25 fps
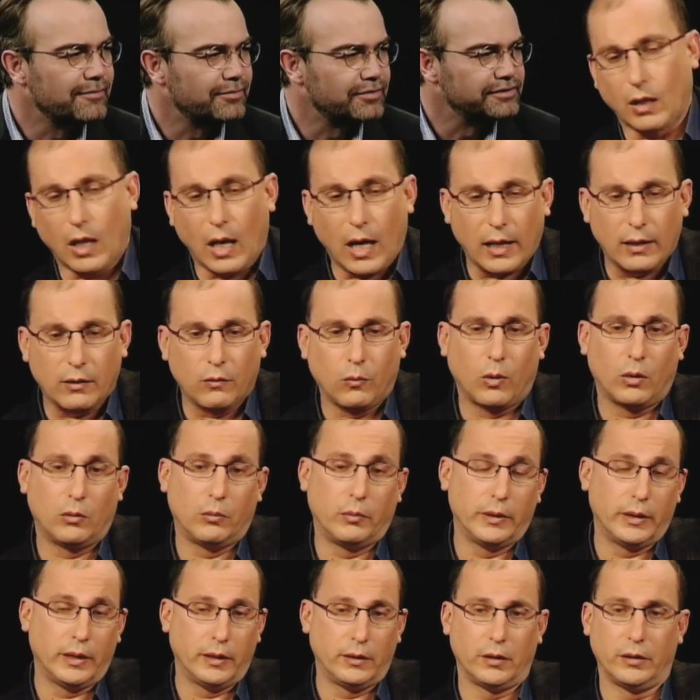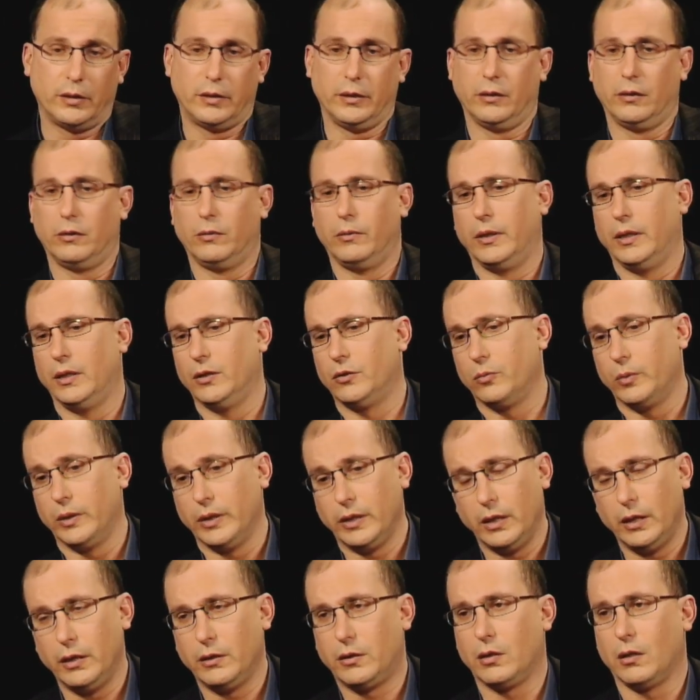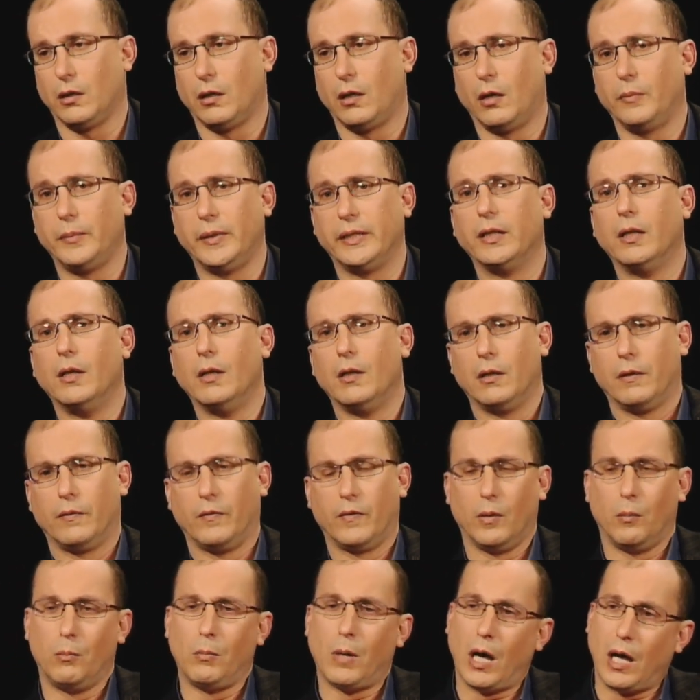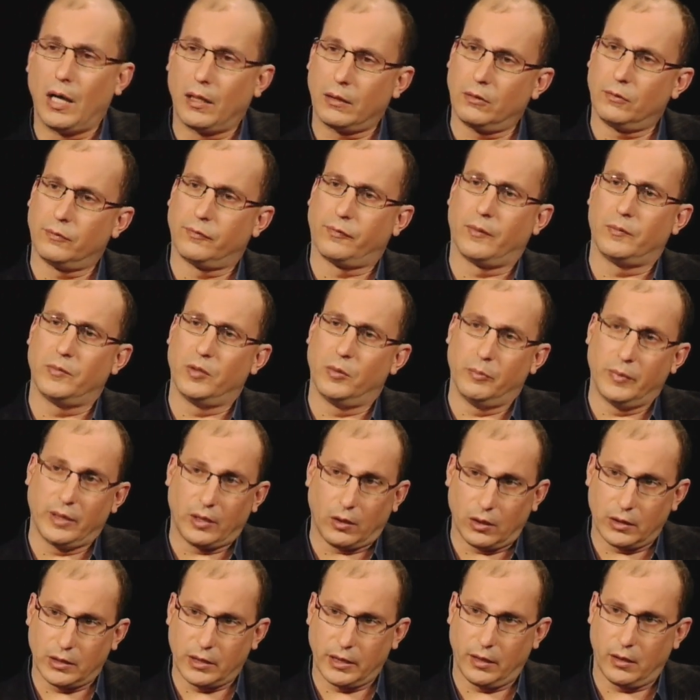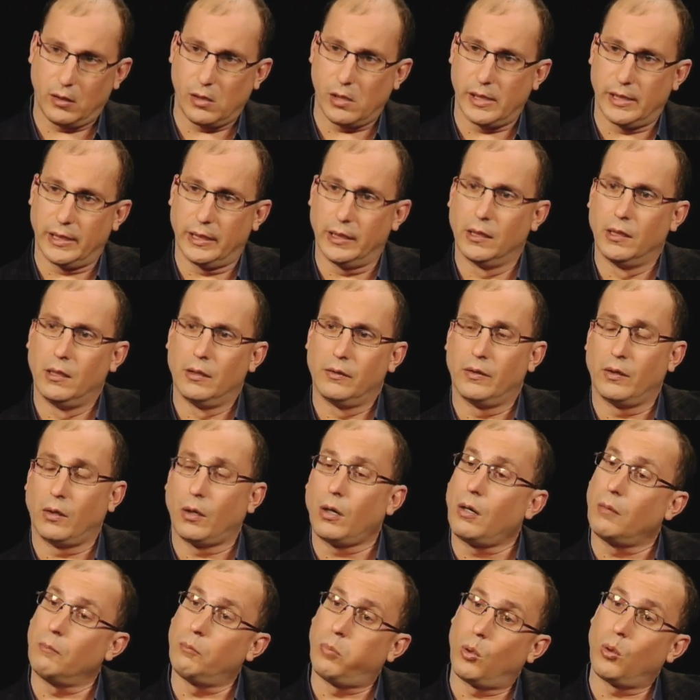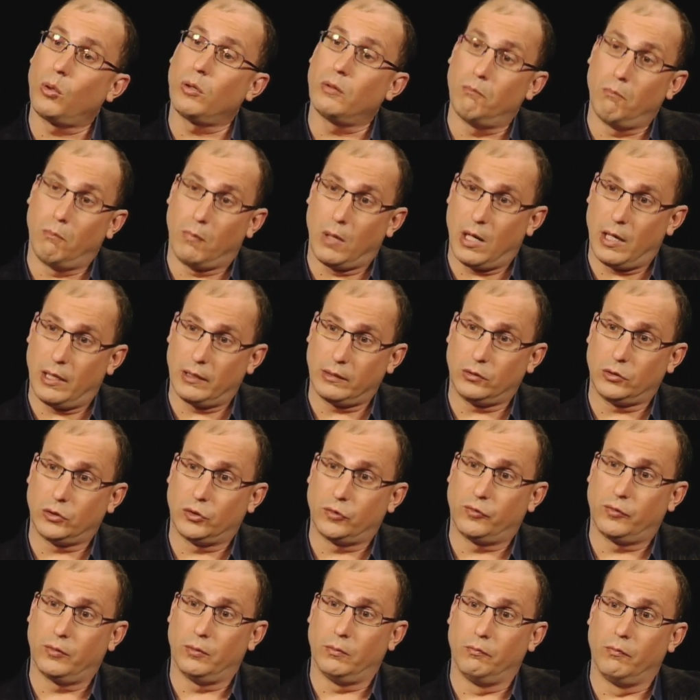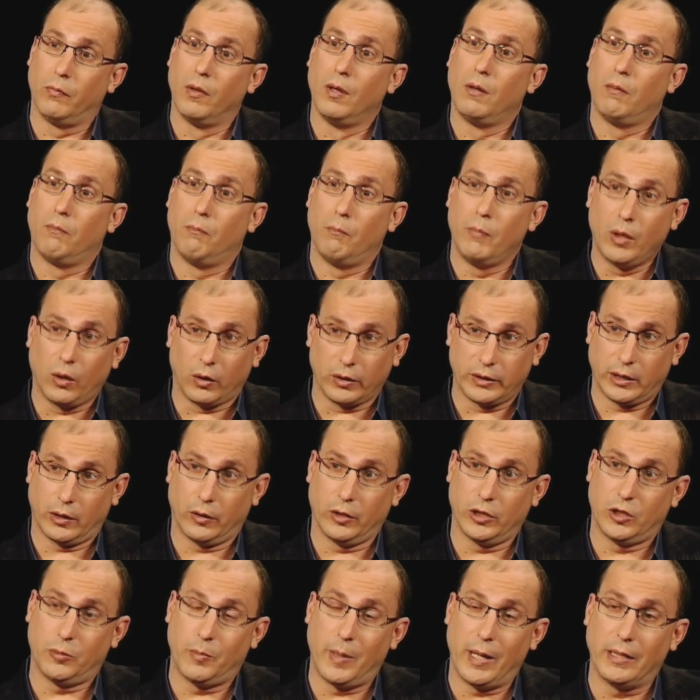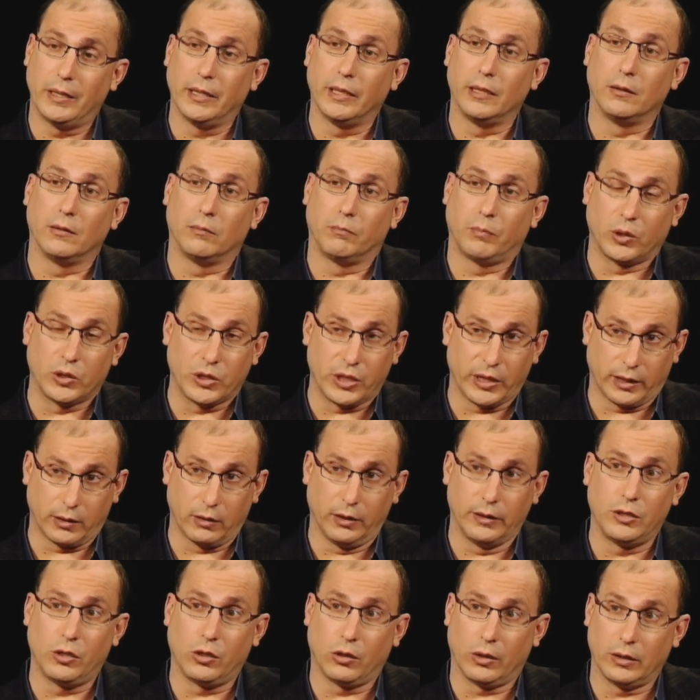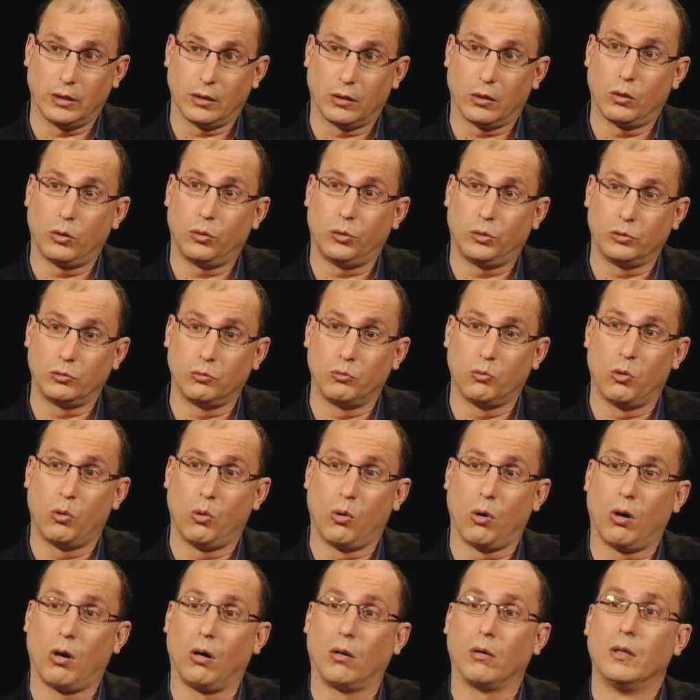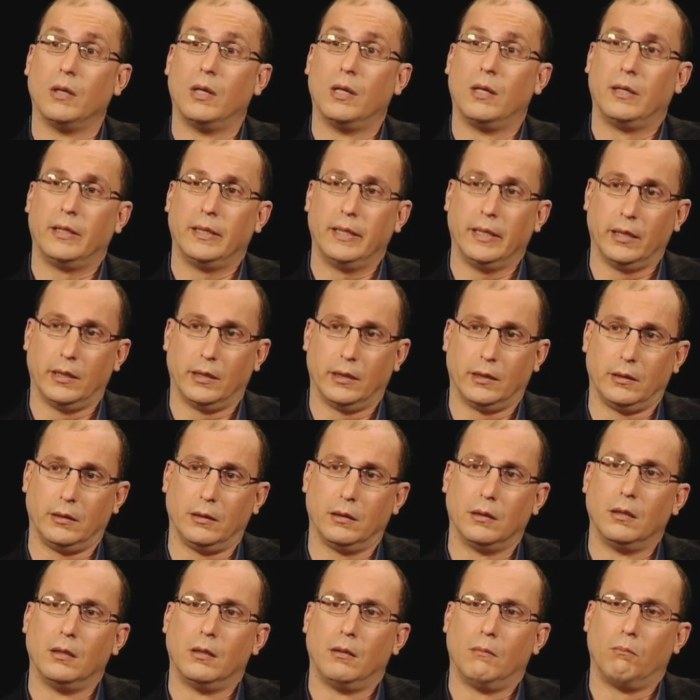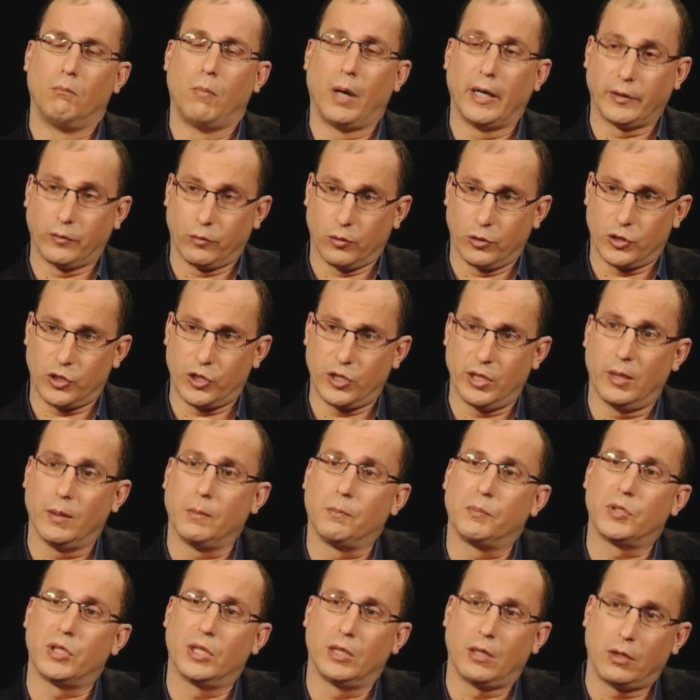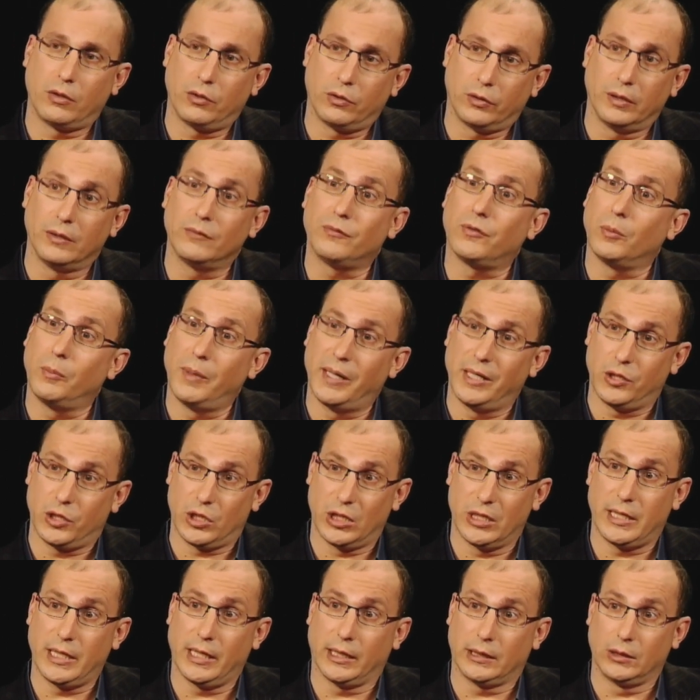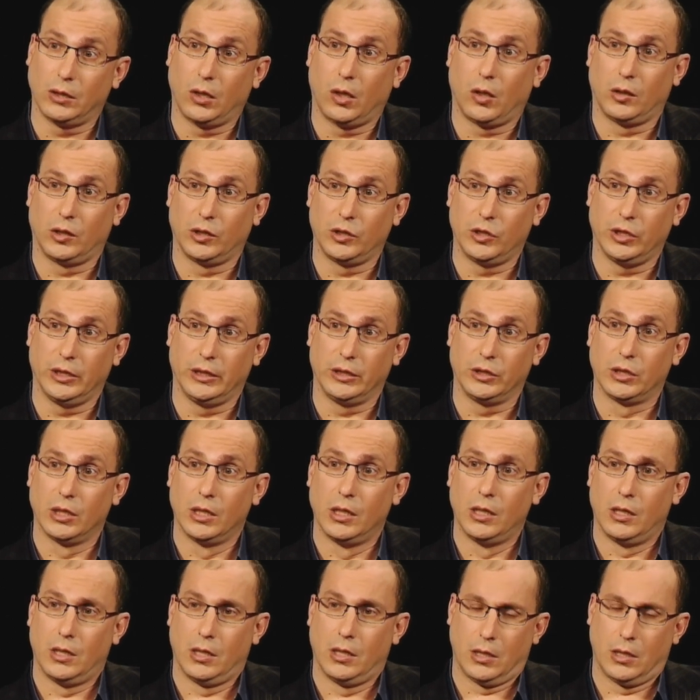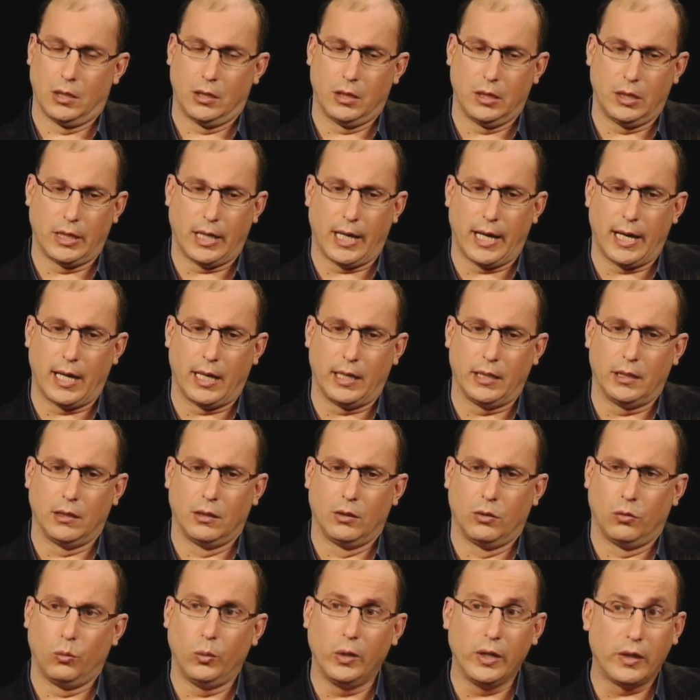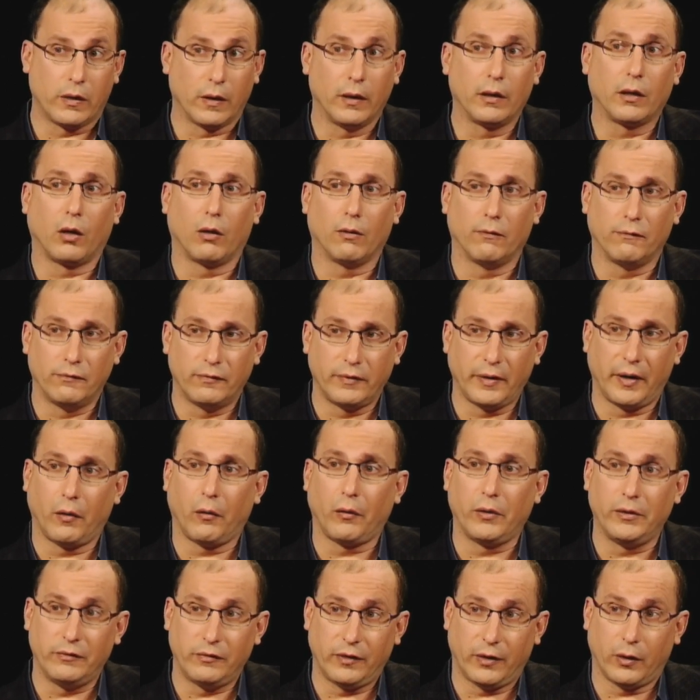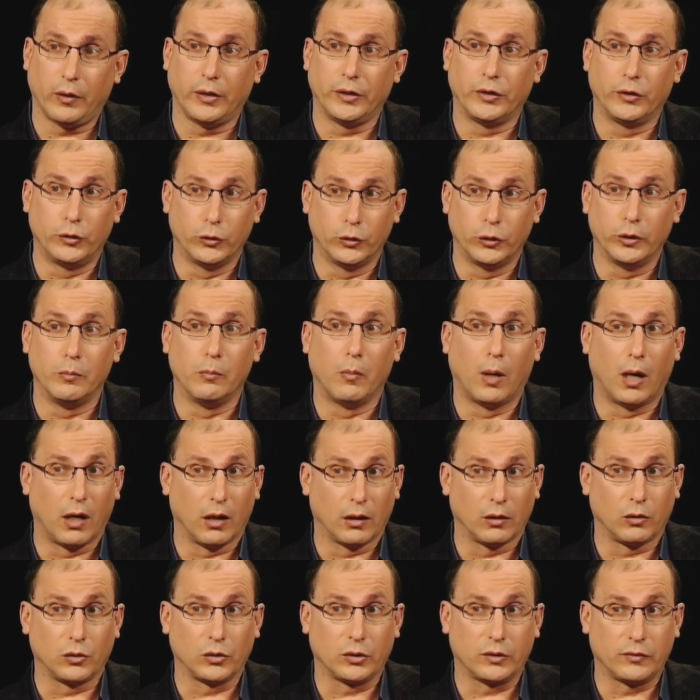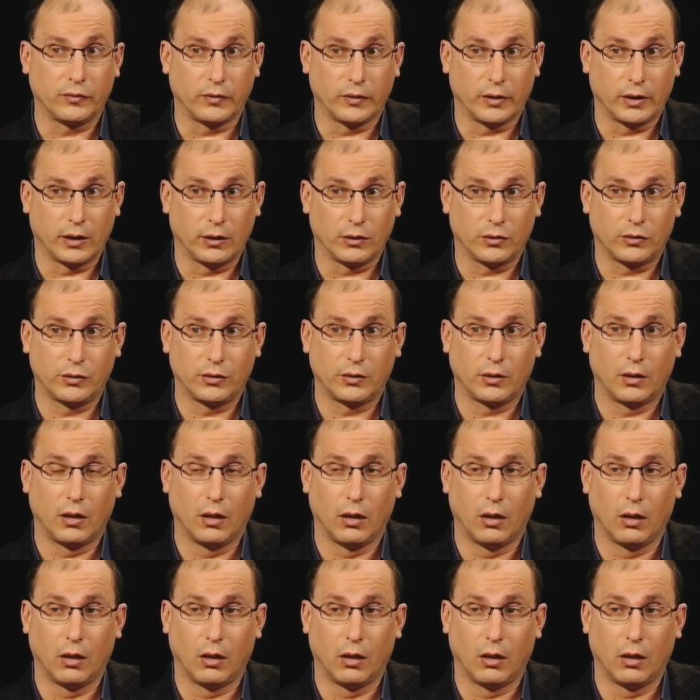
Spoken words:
Well, a lot of what we need to do is we need to, I mean, the model from the military, there are important models from military spending, particularly during the Cold War, in microchips and other information technologies that we think are very, very good models for this.